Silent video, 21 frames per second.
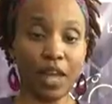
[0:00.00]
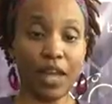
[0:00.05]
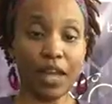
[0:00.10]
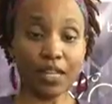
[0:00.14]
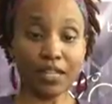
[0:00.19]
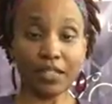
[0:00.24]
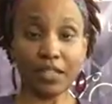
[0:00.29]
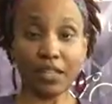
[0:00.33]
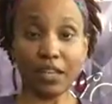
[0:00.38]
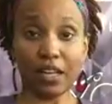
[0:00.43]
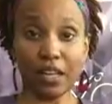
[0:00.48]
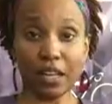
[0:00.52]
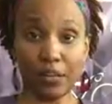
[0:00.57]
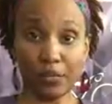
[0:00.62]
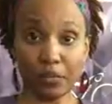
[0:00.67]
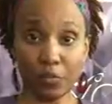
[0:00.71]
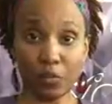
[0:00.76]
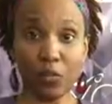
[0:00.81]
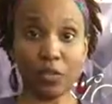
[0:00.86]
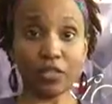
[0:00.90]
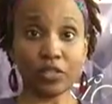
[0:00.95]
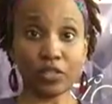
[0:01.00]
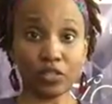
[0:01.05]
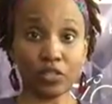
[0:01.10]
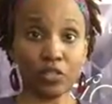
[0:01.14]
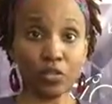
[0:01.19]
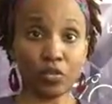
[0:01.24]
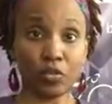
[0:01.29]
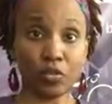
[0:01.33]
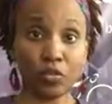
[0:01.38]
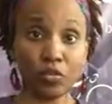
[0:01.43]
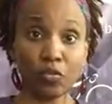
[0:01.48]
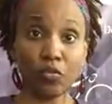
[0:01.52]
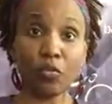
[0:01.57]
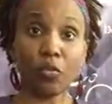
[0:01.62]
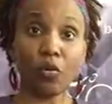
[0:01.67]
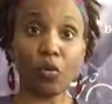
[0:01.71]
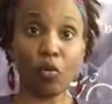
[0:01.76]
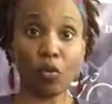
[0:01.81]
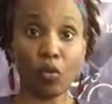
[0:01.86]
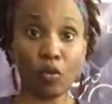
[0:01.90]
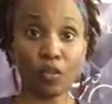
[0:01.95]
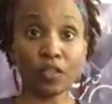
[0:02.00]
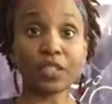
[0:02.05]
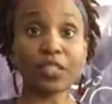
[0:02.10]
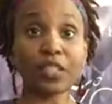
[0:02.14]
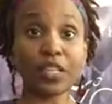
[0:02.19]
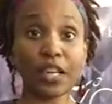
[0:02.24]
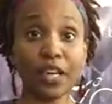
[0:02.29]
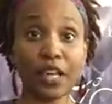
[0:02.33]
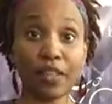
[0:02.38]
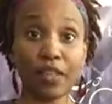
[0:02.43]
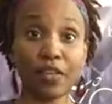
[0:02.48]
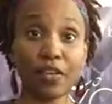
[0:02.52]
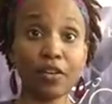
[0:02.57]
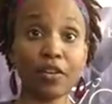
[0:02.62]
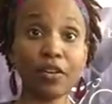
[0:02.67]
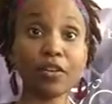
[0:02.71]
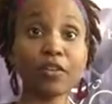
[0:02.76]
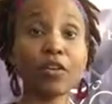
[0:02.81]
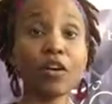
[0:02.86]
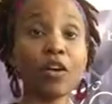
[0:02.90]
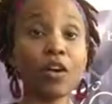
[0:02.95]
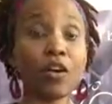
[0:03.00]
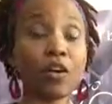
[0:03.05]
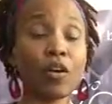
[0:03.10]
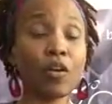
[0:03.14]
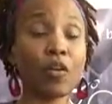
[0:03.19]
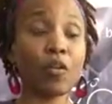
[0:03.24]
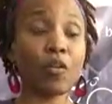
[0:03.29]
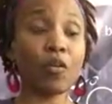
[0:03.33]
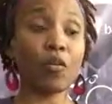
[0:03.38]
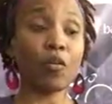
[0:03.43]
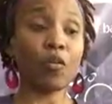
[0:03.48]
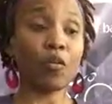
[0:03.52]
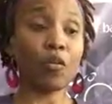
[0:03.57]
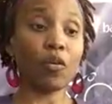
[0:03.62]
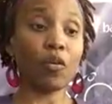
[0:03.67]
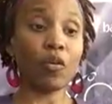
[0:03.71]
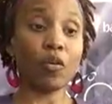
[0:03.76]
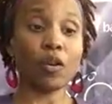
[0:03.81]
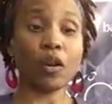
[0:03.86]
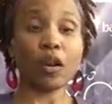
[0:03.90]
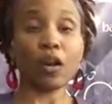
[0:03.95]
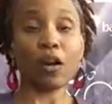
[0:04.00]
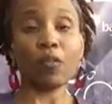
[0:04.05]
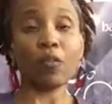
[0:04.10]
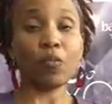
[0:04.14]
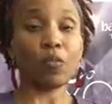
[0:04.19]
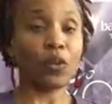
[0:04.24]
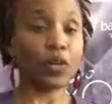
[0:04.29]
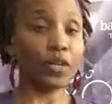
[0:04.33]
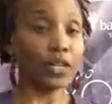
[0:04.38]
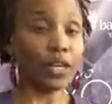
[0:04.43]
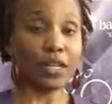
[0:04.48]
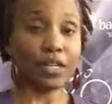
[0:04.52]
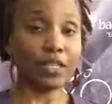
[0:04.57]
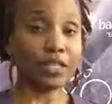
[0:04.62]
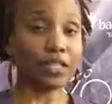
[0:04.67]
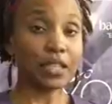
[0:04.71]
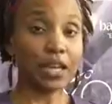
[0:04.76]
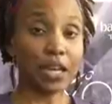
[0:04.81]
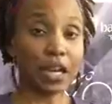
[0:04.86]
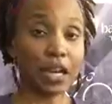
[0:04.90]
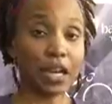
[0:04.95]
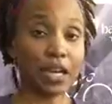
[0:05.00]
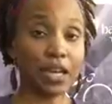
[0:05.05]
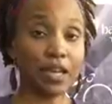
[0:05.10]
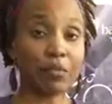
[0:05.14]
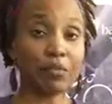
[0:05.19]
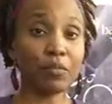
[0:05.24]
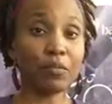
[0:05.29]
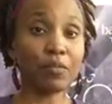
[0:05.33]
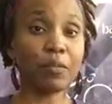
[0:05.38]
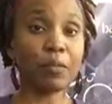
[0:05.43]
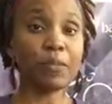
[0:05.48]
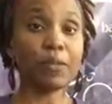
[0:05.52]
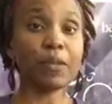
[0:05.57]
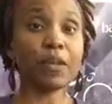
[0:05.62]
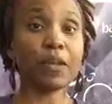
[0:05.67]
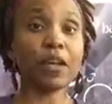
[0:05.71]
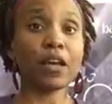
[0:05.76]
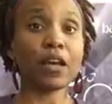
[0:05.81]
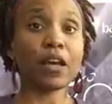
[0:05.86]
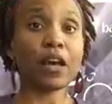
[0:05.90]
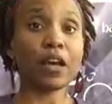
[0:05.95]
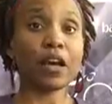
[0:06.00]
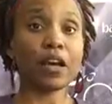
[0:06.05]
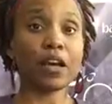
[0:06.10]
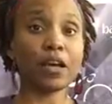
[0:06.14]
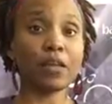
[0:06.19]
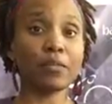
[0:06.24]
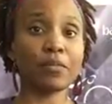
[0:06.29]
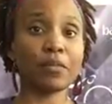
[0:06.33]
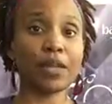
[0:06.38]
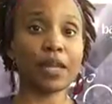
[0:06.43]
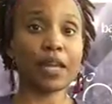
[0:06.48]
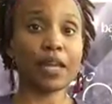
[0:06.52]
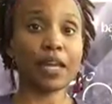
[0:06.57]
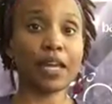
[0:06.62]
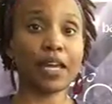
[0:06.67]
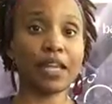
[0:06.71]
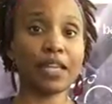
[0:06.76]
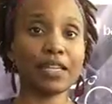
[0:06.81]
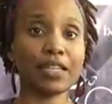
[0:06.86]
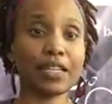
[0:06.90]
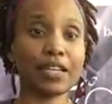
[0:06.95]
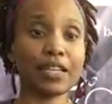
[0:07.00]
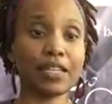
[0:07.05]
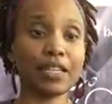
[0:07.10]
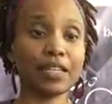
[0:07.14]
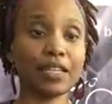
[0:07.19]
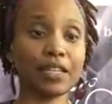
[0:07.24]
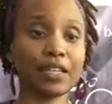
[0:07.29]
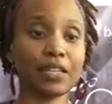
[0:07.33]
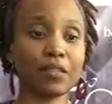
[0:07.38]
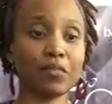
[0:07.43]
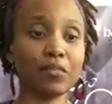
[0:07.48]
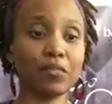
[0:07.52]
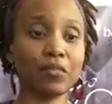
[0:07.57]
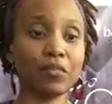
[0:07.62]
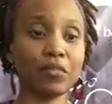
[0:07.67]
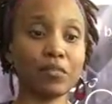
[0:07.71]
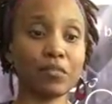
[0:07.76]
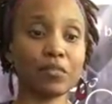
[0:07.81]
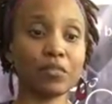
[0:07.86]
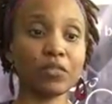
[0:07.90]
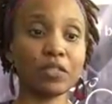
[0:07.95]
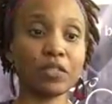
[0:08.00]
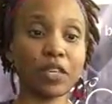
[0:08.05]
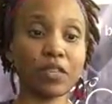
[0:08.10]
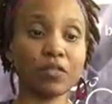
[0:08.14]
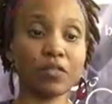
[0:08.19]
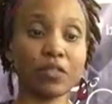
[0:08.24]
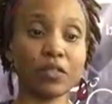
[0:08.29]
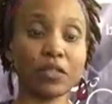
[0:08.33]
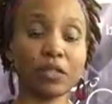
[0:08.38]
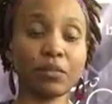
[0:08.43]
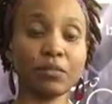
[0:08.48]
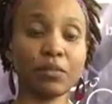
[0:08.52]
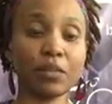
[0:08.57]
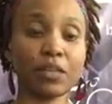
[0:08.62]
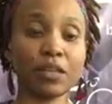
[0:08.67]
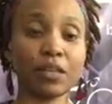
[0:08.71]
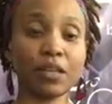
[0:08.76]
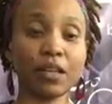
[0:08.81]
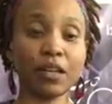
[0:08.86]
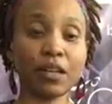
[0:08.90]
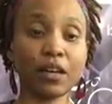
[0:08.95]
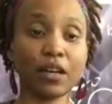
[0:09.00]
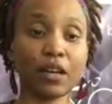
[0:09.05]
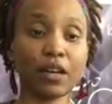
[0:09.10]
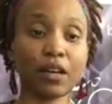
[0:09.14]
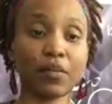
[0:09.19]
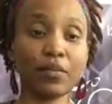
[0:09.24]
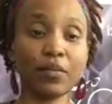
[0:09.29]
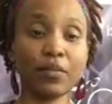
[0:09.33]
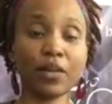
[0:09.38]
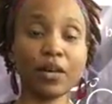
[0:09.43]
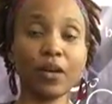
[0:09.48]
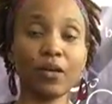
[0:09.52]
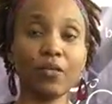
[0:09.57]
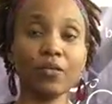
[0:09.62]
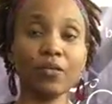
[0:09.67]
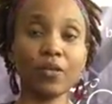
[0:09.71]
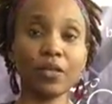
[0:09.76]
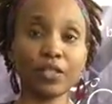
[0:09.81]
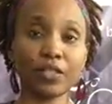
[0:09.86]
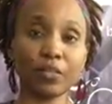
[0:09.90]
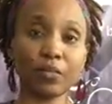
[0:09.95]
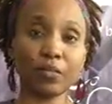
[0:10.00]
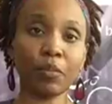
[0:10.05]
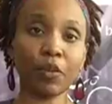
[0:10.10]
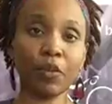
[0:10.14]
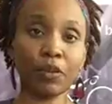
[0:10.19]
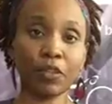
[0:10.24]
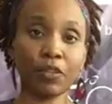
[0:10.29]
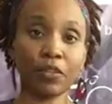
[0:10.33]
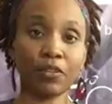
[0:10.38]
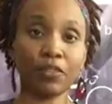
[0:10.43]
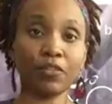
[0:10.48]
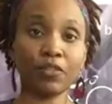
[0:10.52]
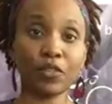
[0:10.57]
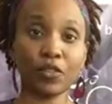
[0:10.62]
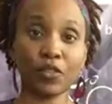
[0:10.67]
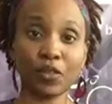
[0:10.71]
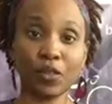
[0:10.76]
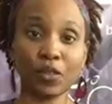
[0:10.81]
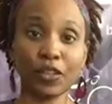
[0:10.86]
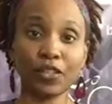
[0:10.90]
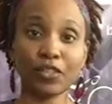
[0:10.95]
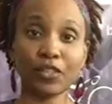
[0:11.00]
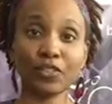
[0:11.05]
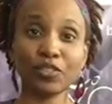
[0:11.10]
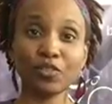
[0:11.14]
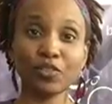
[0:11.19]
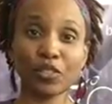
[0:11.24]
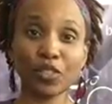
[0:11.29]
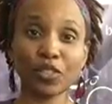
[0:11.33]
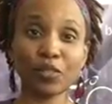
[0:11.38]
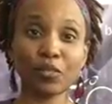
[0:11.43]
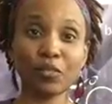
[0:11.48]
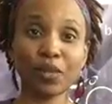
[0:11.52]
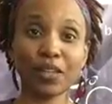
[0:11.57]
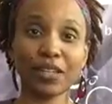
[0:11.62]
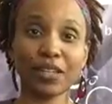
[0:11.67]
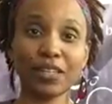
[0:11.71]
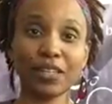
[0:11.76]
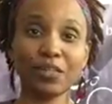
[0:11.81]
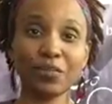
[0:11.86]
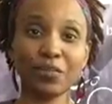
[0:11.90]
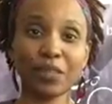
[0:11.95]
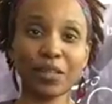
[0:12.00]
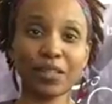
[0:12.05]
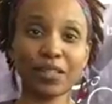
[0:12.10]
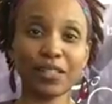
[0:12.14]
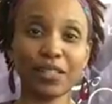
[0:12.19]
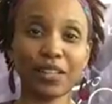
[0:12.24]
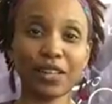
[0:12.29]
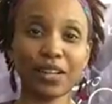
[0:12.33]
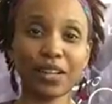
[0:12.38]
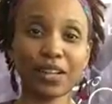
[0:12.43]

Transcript: as I'm going to show you, all together or one at a time, and it can definitely be helpful as a part of your stress management